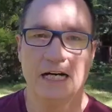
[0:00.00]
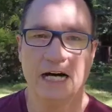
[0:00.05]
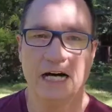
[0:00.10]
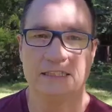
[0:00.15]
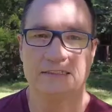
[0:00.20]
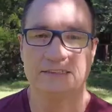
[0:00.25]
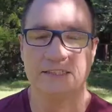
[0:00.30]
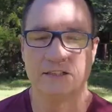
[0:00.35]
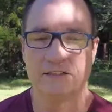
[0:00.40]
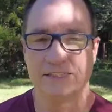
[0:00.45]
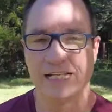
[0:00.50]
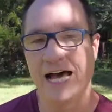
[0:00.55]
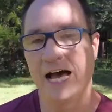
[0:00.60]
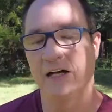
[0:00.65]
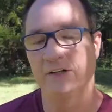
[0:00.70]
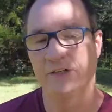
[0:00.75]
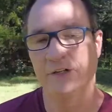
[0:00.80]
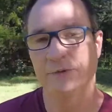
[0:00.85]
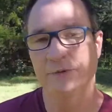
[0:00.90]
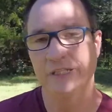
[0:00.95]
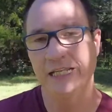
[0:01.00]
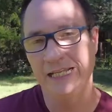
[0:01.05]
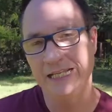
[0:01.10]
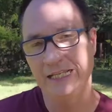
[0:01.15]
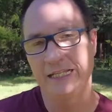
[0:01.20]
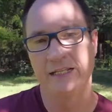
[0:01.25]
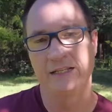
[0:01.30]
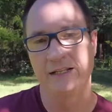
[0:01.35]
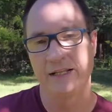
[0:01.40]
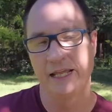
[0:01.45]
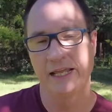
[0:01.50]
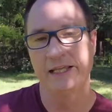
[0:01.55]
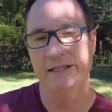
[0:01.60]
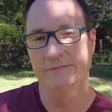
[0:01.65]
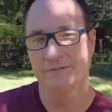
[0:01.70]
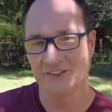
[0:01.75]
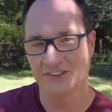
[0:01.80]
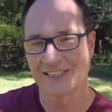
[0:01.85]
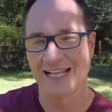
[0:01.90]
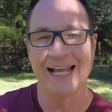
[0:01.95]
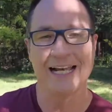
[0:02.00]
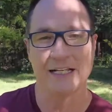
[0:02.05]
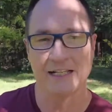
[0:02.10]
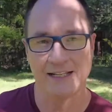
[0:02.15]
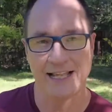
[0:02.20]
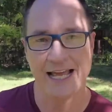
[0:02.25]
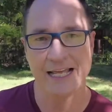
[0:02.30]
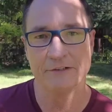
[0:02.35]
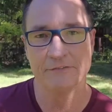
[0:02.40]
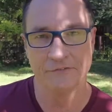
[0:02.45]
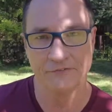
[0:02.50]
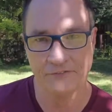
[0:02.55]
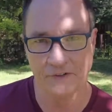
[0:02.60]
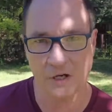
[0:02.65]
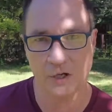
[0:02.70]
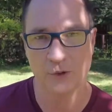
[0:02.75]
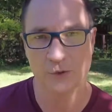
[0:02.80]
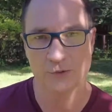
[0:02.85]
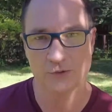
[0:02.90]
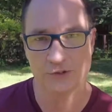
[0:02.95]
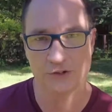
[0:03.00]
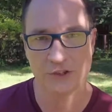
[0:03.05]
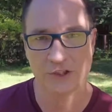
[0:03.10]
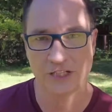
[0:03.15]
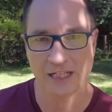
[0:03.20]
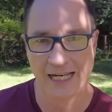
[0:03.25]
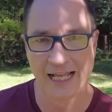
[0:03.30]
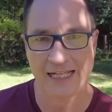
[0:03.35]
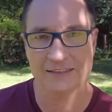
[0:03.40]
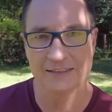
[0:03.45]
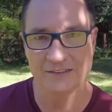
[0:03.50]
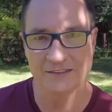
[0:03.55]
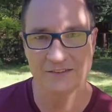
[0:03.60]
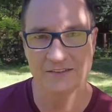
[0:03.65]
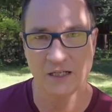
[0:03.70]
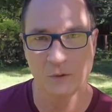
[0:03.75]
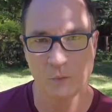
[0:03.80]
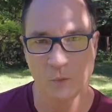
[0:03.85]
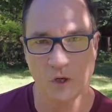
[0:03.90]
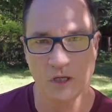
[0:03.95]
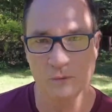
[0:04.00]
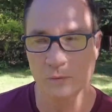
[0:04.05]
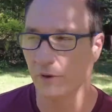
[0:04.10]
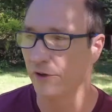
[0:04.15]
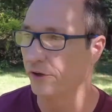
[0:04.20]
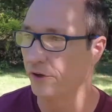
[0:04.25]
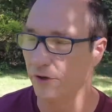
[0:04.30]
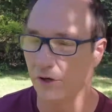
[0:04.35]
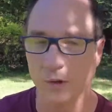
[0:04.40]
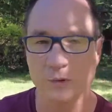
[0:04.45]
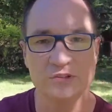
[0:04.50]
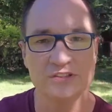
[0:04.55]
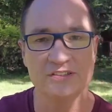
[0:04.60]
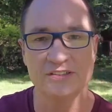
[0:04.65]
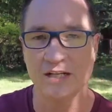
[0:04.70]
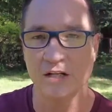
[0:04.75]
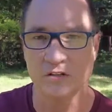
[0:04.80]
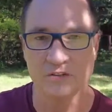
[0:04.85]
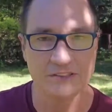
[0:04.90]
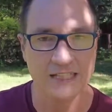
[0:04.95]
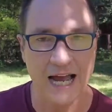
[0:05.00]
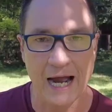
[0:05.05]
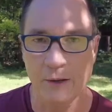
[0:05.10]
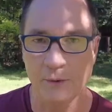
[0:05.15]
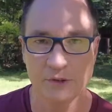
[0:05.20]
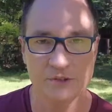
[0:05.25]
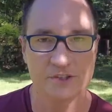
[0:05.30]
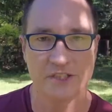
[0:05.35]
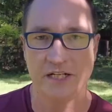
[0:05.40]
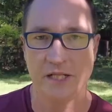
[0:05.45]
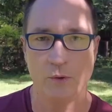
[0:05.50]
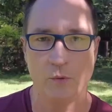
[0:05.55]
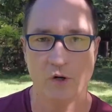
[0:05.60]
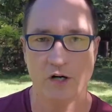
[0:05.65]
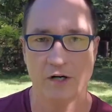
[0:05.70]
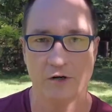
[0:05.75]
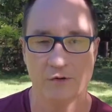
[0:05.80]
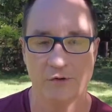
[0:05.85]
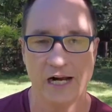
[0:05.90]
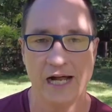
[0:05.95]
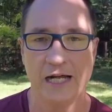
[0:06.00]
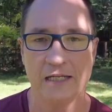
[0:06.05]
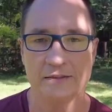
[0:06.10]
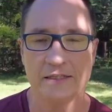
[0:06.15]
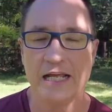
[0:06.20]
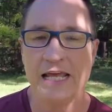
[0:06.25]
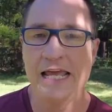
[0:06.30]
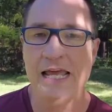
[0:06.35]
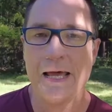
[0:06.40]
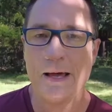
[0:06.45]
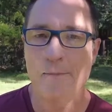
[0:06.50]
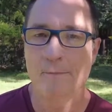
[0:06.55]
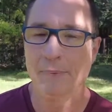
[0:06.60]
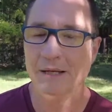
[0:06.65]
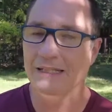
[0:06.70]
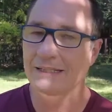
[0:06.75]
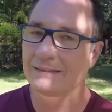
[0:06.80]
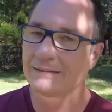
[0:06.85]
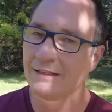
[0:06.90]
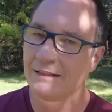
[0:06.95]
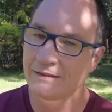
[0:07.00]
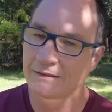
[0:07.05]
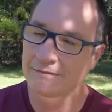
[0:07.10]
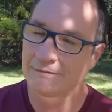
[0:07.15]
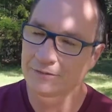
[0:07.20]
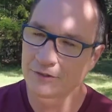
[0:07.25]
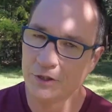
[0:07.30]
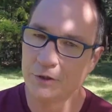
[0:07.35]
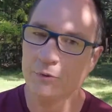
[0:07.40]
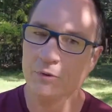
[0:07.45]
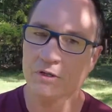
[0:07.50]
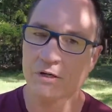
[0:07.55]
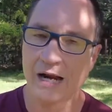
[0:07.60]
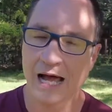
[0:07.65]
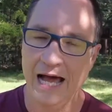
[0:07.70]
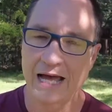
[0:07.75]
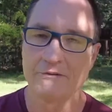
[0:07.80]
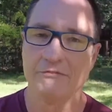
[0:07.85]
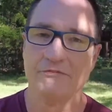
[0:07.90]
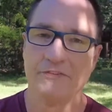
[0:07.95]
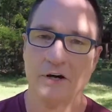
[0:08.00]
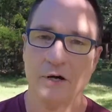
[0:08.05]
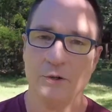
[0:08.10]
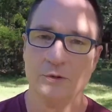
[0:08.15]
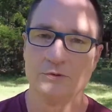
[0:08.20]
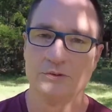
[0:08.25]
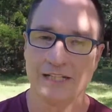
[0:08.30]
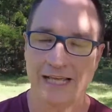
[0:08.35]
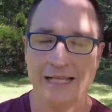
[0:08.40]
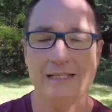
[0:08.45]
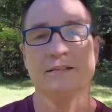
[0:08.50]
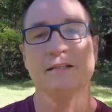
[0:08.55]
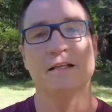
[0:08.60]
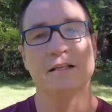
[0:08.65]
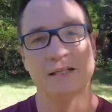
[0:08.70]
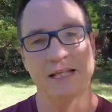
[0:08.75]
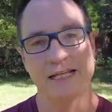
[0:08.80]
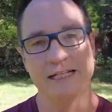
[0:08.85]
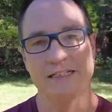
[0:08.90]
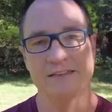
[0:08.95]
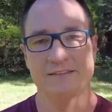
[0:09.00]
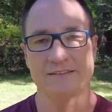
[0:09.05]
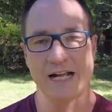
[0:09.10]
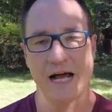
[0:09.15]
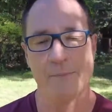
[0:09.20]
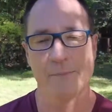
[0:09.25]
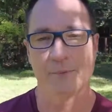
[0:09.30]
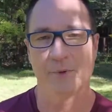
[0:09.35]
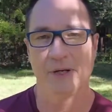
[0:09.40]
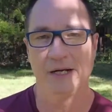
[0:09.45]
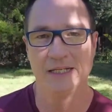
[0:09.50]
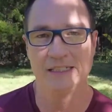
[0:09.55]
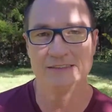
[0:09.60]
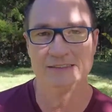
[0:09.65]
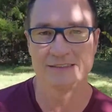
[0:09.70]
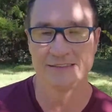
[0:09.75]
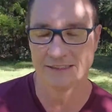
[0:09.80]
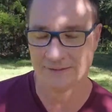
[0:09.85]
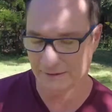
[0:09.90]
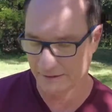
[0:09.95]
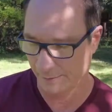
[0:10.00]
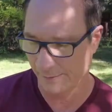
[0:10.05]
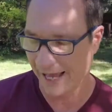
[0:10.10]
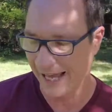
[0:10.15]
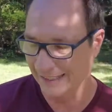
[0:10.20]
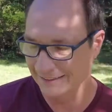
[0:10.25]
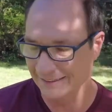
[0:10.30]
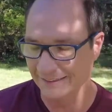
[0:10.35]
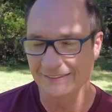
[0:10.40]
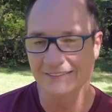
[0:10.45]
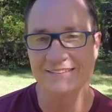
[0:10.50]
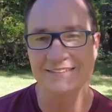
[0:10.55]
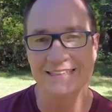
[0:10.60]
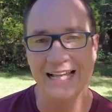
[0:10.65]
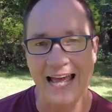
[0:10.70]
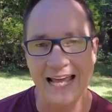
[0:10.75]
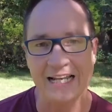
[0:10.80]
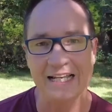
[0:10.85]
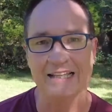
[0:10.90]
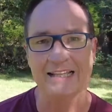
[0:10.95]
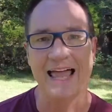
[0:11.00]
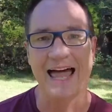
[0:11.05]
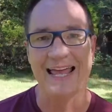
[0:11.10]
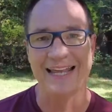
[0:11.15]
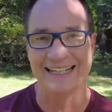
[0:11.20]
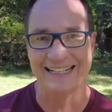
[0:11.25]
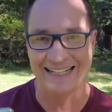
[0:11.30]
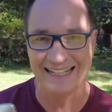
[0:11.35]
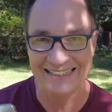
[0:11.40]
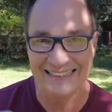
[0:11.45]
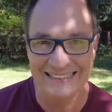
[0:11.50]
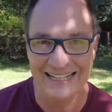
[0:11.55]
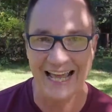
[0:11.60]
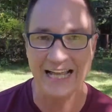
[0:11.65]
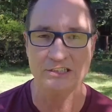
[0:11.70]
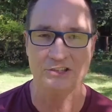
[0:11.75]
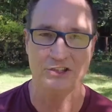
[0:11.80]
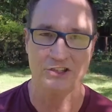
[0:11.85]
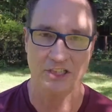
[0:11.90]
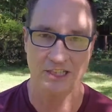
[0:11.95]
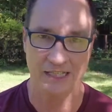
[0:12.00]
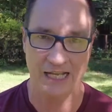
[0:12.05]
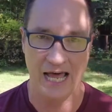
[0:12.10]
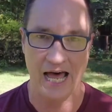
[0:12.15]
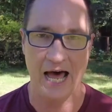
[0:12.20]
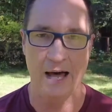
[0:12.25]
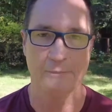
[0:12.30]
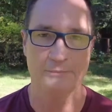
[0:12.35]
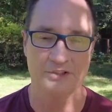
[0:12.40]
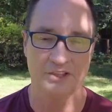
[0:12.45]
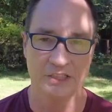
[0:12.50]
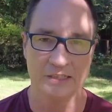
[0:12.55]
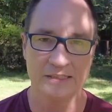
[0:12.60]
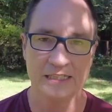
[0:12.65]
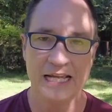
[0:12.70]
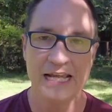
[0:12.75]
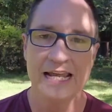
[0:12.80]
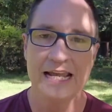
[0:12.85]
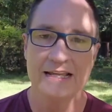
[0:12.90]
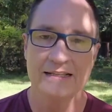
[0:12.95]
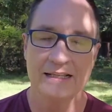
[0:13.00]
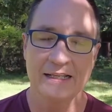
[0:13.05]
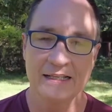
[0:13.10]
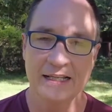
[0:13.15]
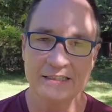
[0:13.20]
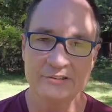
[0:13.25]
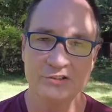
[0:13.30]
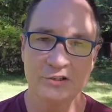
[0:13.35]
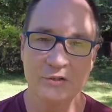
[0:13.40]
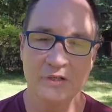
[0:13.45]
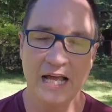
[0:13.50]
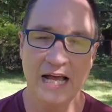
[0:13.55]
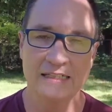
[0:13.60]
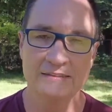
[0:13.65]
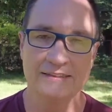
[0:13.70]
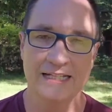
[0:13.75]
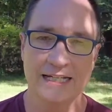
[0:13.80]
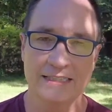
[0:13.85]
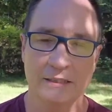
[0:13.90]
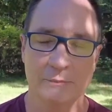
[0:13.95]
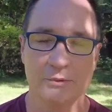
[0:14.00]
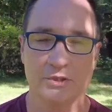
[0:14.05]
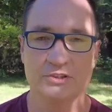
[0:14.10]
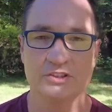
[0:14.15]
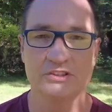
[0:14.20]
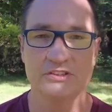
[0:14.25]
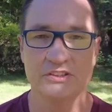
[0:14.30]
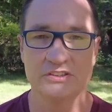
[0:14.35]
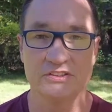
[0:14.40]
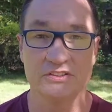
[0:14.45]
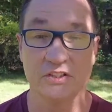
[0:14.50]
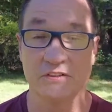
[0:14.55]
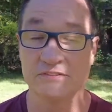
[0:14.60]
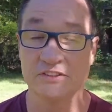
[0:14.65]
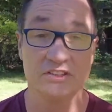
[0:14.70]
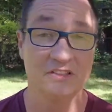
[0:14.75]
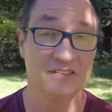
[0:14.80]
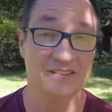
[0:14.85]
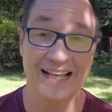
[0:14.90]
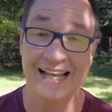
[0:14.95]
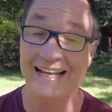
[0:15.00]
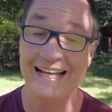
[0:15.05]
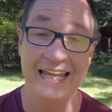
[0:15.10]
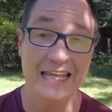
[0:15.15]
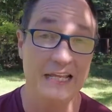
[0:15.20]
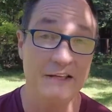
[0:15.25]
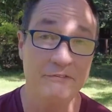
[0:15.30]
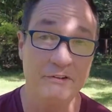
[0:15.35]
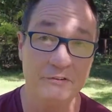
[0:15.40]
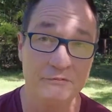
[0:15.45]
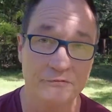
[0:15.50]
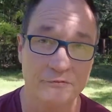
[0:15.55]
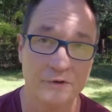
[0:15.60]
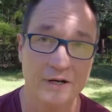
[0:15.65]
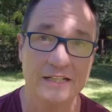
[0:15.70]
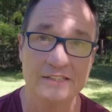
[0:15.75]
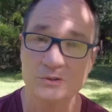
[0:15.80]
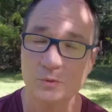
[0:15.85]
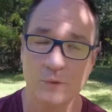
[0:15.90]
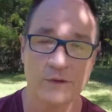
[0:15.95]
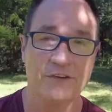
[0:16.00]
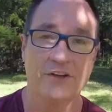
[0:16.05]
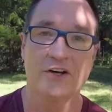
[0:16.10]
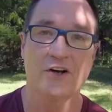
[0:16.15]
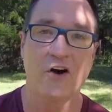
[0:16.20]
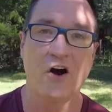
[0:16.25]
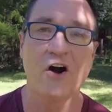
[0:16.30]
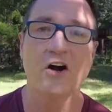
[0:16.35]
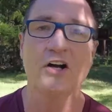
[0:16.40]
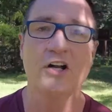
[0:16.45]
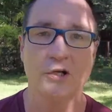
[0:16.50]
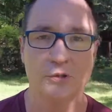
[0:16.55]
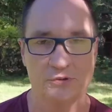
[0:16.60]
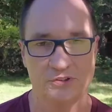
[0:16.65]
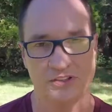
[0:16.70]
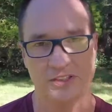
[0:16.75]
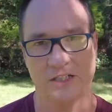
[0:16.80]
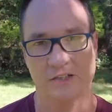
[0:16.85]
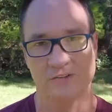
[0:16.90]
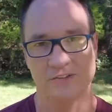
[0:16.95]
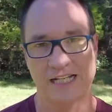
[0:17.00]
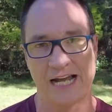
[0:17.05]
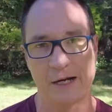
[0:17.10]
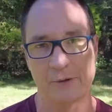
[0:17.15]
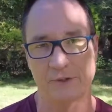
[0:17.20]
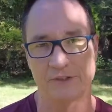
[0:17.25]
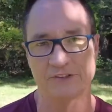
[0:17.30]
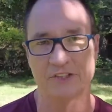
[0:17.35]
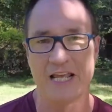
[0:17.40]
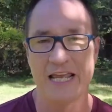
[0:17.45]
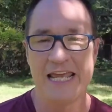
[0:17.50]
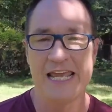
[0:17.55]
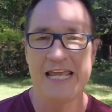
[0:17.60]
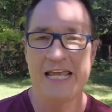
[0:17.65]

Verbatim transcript: Until now, you needed a satellite phone to connect to someone when there are no cell towers anywhere around. But the newer iPhones and the latest operating system has a satellite connection option that lets you contact emergency services and even friends when there are no cell towers.